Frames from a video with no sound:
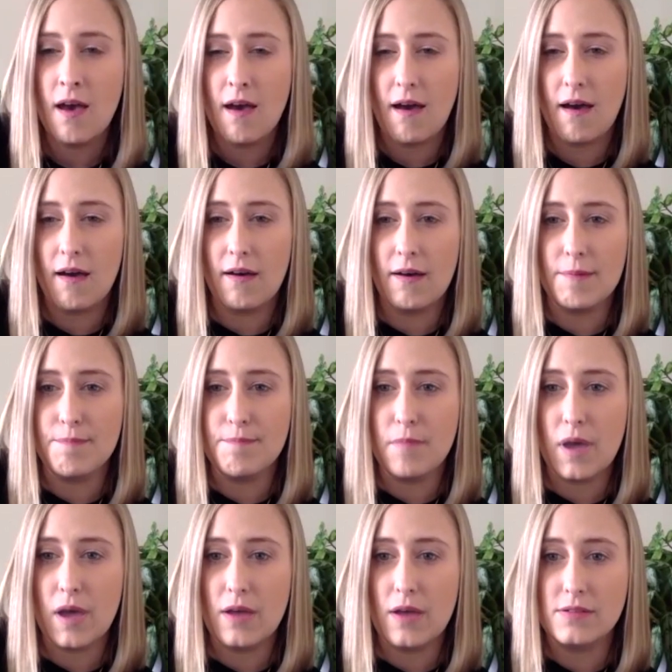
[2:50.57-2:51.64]

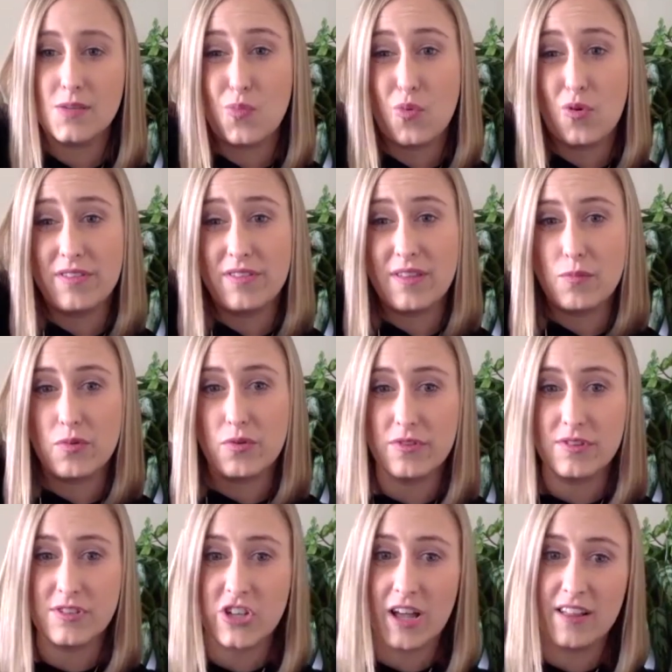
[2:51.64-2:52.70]
and support them through
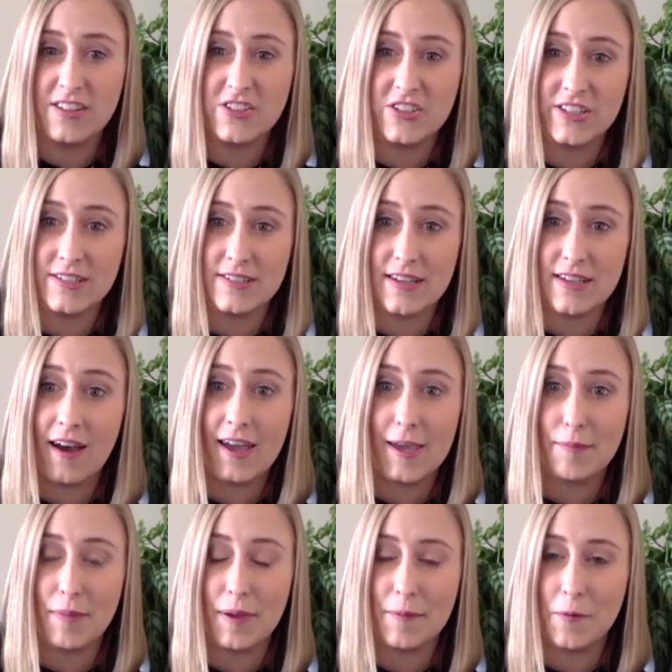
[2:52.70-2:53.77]
this challenging time.